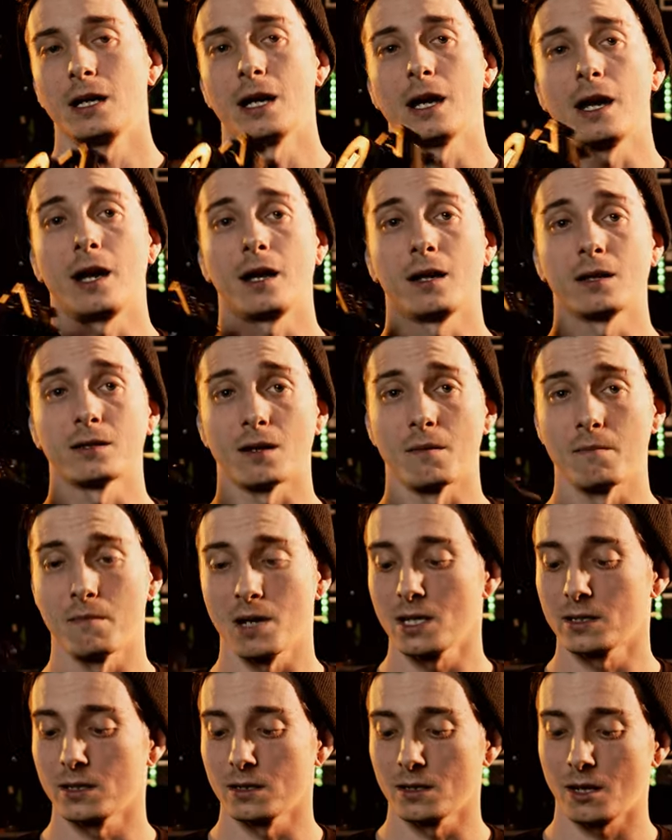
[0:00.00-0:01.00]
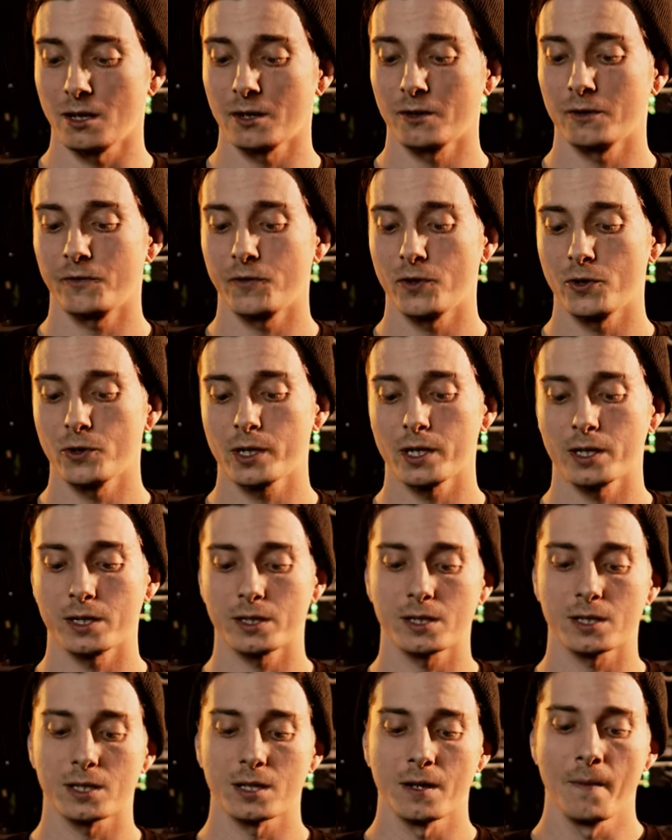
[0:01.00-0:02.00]
it has amazing
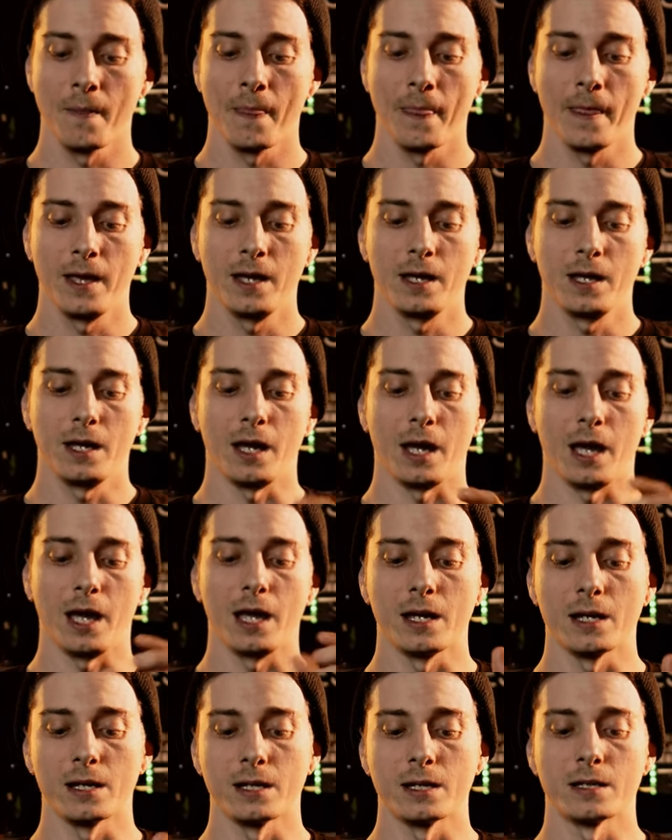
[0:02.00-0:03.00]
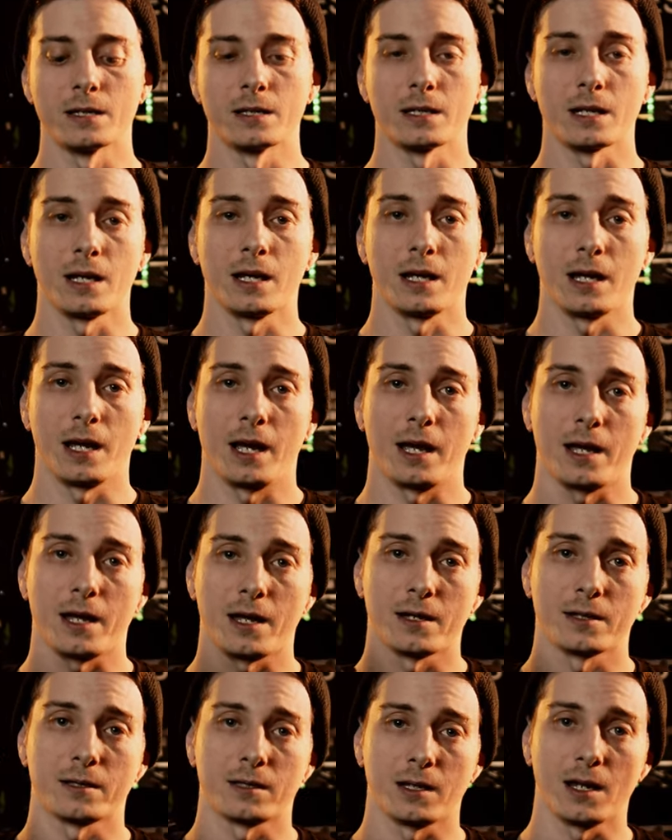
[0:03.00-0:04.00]
autofocus, and it
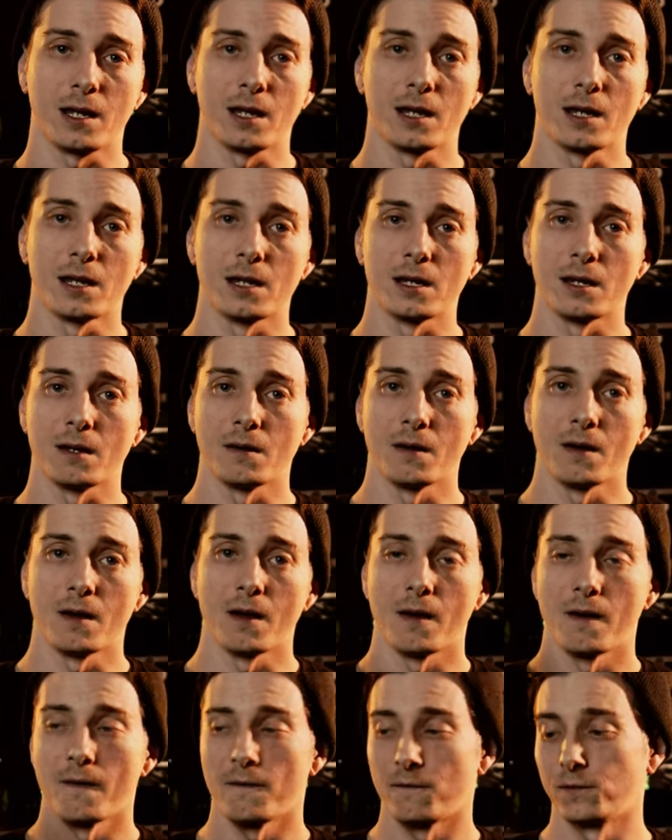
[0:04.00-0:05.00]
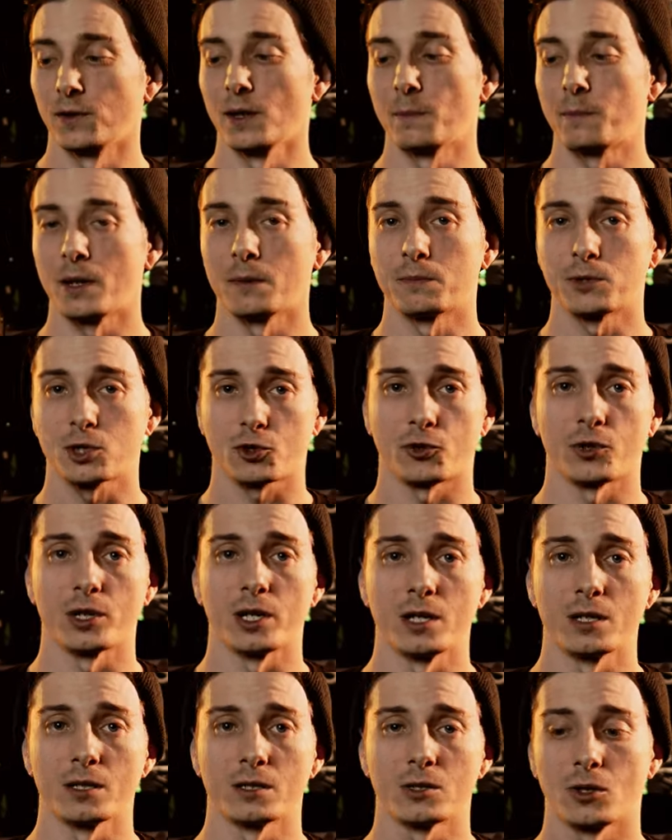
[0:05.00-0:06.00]
has a flip up
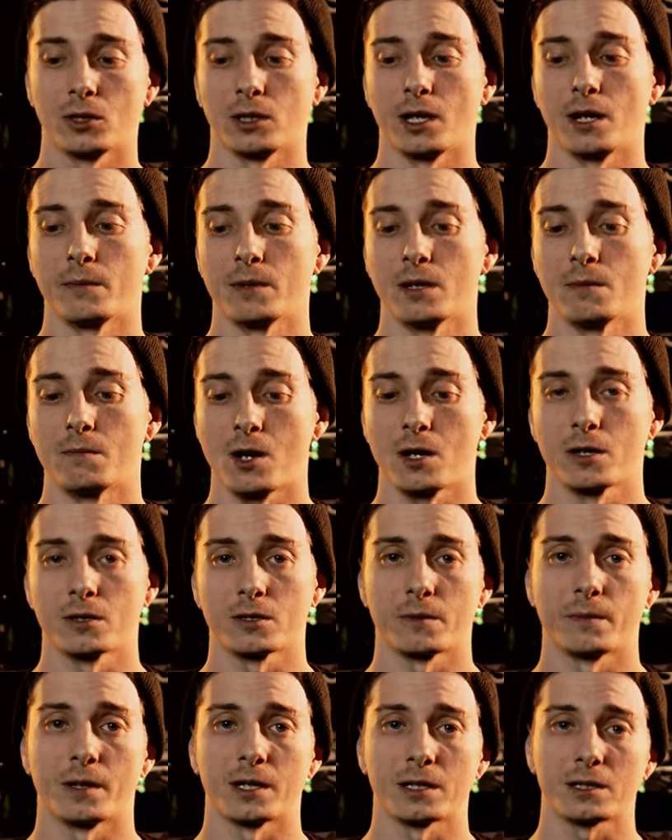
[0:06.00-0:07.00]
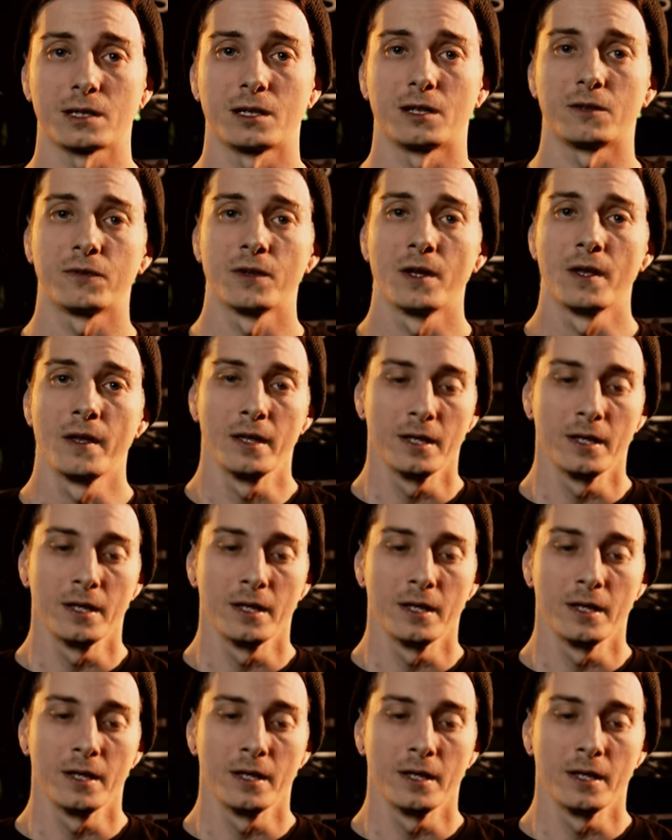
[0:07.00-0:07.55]
screen to allow me to monitor myself.